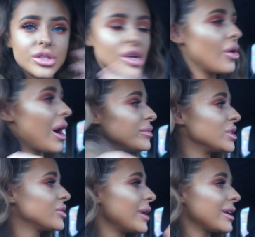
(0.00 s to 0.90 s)
So I'm
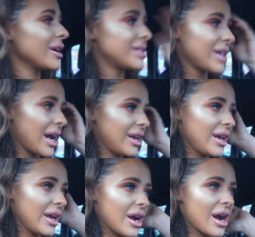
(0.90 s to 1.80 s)
just waiting outside
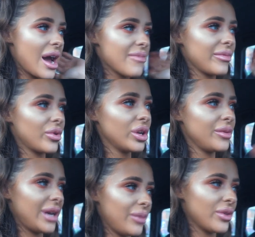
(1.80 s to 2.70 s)
here. I'm going to
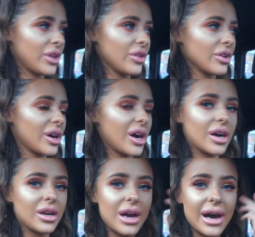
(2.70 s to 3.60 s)
meet up with another
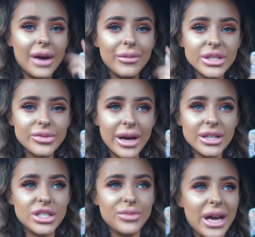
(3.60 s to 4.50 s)
girl as well.
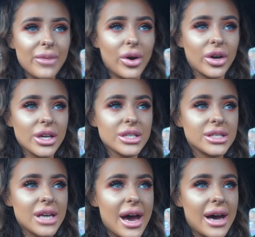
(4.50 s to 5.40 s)
She's a makeup
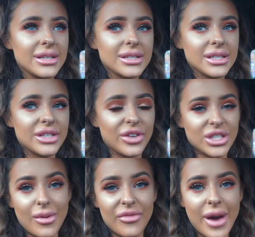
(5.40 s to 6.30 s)
artist, and it's the first
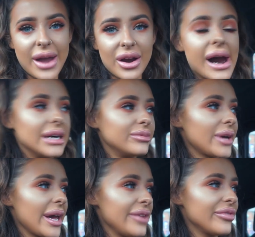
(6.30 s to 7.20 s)
time I've met her,
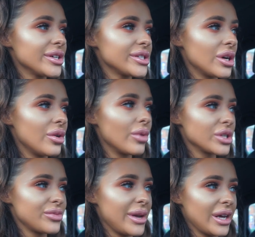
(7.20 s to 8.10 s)
Kiva. So we're
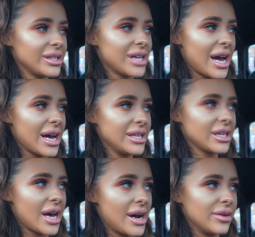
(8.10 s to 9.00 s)
just meeting outside,
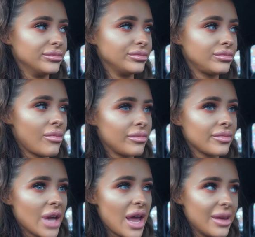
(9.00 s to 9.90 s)
and
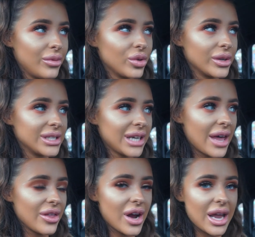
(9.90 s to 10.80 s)
then we'll go in
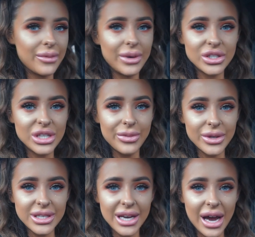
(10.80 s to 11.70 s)
together, and I'm literally
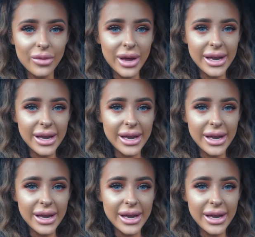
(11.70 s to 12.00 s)
buzzing, I can't wait.